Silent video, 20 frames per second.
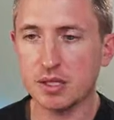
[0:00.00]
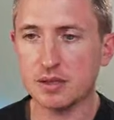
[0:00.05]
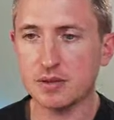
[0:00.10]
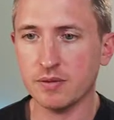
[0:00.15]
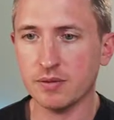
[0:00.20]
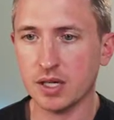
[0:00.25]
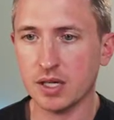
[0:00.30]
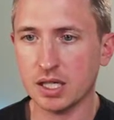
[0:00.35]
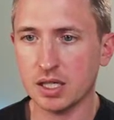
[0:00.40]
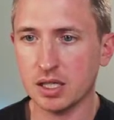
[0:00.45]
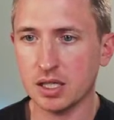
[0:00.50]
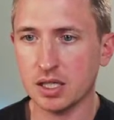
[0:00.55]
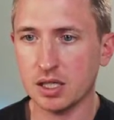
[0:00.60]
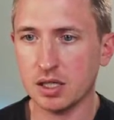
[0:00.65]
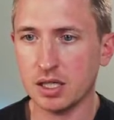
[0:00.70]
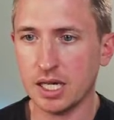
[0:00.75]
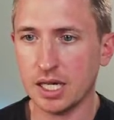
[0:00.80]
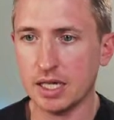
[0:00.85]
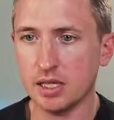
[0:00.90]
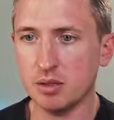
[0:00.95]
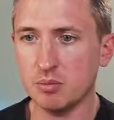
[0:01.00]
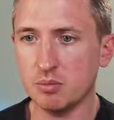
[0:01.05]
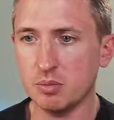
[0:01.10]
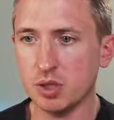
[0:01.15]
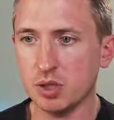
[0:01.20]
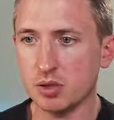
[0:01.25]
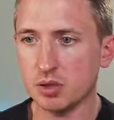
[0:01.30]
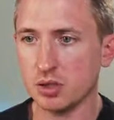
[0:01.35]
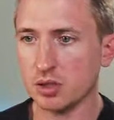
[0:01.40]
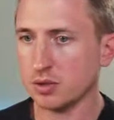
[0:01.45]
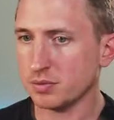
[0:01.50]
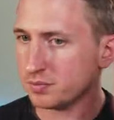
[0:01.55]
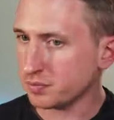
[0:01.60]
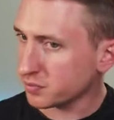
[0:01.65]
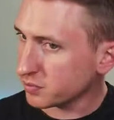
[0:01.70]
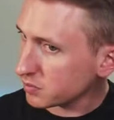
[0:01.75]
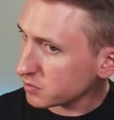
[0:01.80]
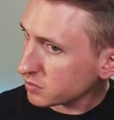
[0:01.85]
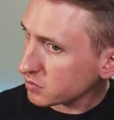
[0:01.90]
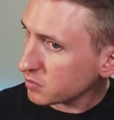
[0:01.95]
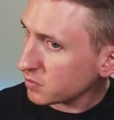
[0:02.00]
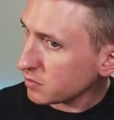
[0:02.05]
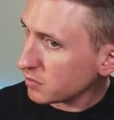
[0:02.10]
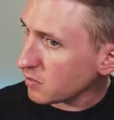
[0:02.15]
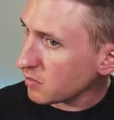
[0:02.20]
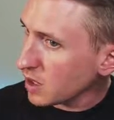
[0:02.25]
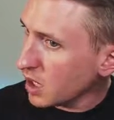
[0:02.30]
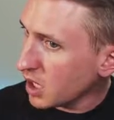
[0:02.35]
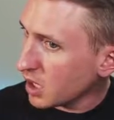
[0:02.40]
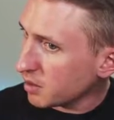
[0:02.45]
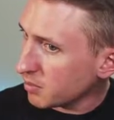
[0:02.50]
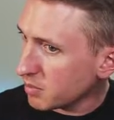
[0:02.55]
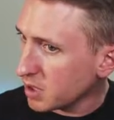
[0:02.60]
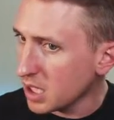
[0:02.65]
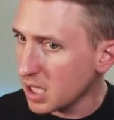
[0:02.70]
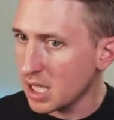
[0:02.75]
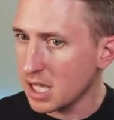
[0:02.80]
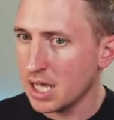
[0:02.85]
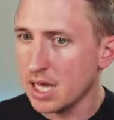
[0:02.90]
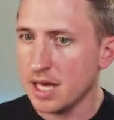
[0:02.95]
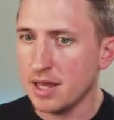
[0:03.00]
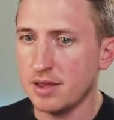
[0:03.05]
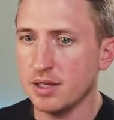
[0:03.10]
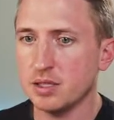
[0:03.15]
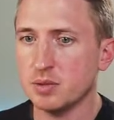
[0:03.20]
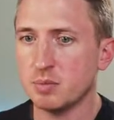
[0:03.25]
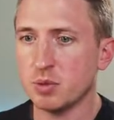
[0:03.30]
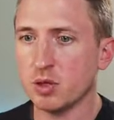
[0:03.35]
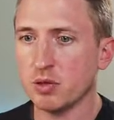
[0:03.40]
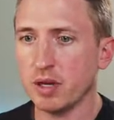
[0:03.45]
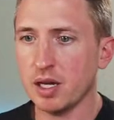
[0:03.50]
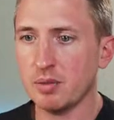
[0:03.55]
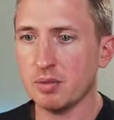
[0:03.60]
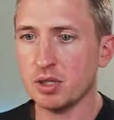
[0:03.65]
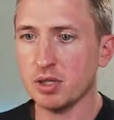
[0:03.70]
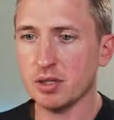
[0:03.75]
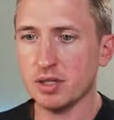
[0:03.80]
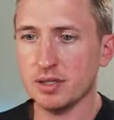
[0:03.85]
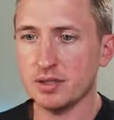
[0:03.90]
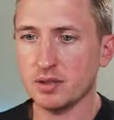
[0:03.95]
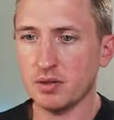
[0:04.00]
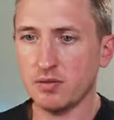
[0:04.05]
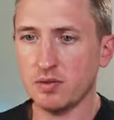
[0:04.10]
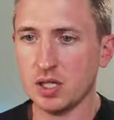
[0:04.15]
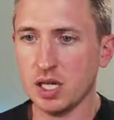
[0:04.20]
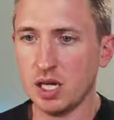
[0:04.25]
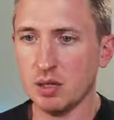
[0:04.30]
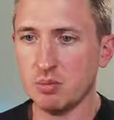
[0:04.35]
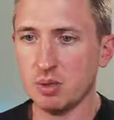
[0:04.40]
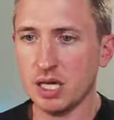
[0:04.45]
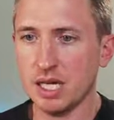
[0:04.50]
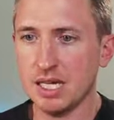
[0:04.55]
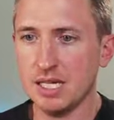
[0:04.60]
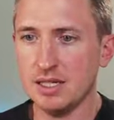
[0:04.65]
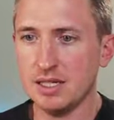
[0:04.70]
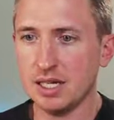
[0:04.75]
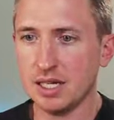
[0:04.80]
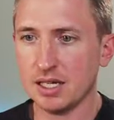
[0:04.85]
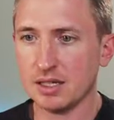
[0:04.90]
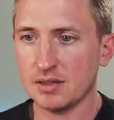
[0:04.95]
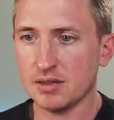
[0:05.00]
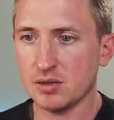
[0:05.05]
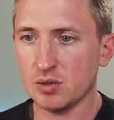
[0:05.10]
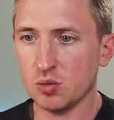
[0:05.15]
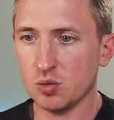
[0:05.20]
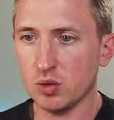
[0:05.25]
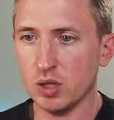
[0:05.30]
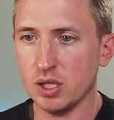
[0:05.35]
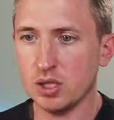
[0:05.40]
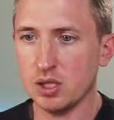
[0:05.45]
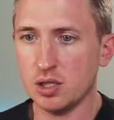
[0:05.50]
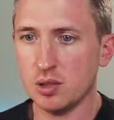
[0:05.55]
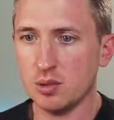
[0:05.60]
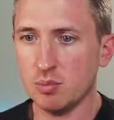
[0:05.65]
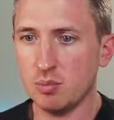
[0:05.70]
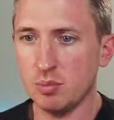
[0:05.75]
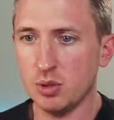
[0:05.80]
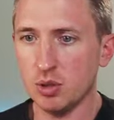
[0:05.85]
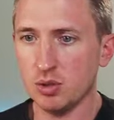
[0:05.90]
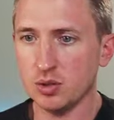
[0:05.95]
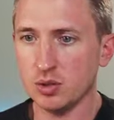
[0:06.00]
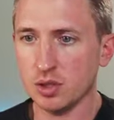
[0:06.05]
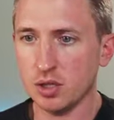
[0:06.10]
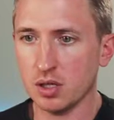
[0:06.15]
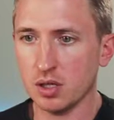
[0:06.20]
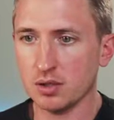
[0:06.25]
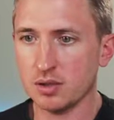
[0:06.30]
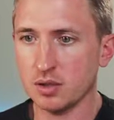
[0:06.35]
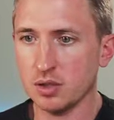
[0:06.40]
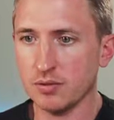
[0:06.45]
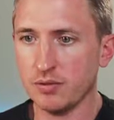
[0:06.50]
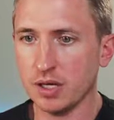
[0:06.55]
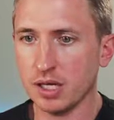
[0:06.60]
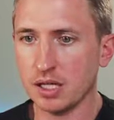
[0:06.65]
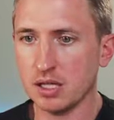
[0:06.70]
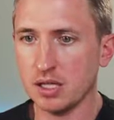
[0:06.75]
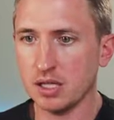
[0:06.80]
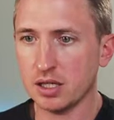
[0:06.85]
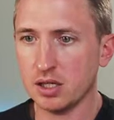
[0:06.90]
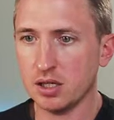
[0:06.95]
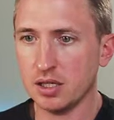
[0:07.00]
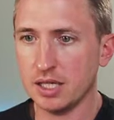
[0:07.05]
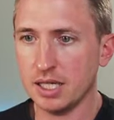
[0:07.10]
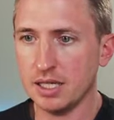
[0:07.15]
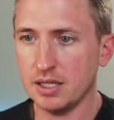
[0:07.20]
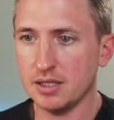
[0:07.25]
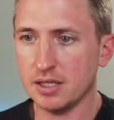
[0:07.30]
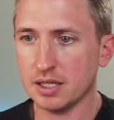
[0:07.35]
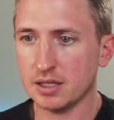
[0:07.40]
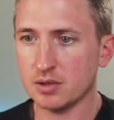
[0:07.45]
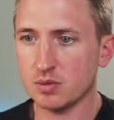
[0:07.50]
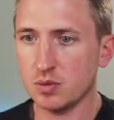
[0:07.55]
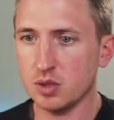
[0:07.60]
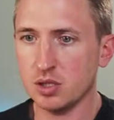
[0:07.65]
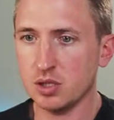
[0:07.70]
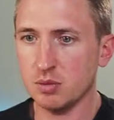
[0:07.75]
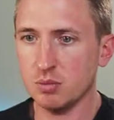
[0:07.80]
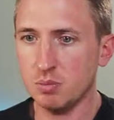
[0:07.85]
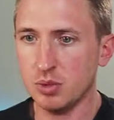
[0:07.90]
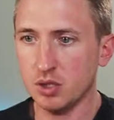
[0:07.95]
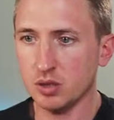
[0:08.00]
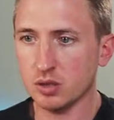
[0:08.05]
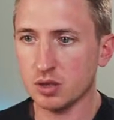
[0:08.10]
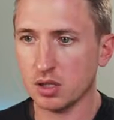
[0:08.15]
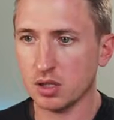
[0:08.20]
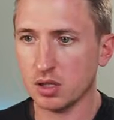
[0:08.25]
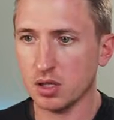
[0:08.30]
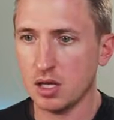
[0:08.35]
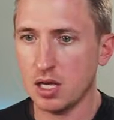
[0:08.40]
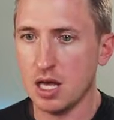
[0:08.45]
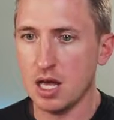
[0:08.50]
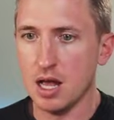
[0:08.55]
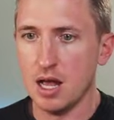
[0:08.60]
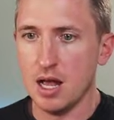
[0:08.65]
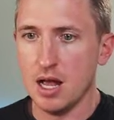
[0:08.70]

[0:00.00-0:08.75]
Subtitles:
because if I click on item builder, this parameter is of type indexed widget builder. So if I click on indexed widget builder,